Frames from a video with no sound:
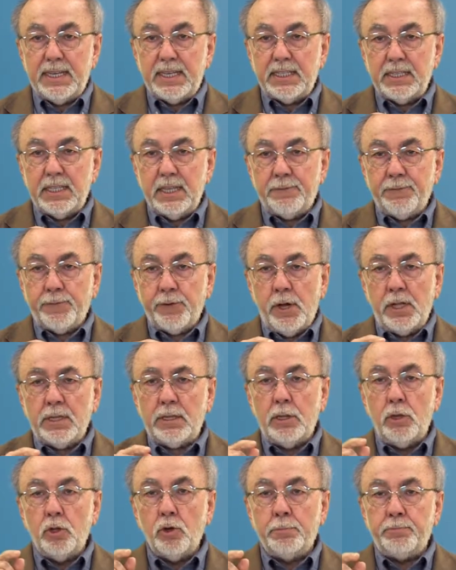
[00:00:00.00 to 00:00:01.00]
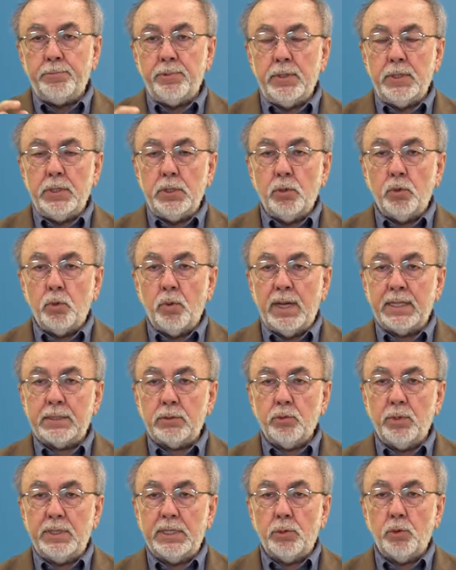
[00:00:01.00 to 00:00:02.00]
In the front loop,
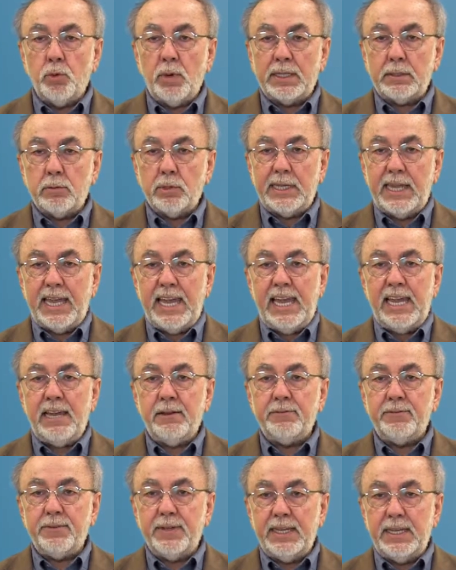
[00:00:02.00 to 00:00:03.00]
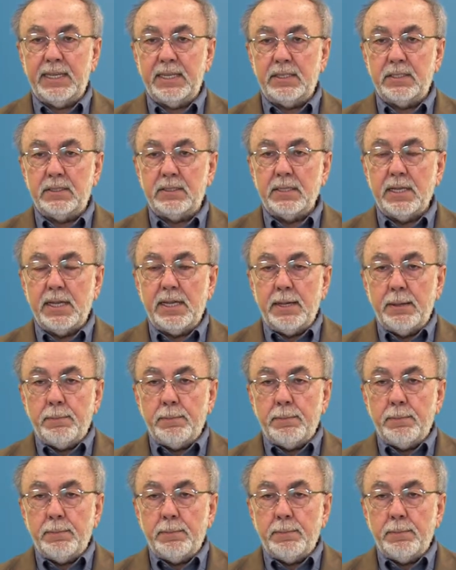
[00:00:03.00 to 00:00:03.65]
what we, what we have is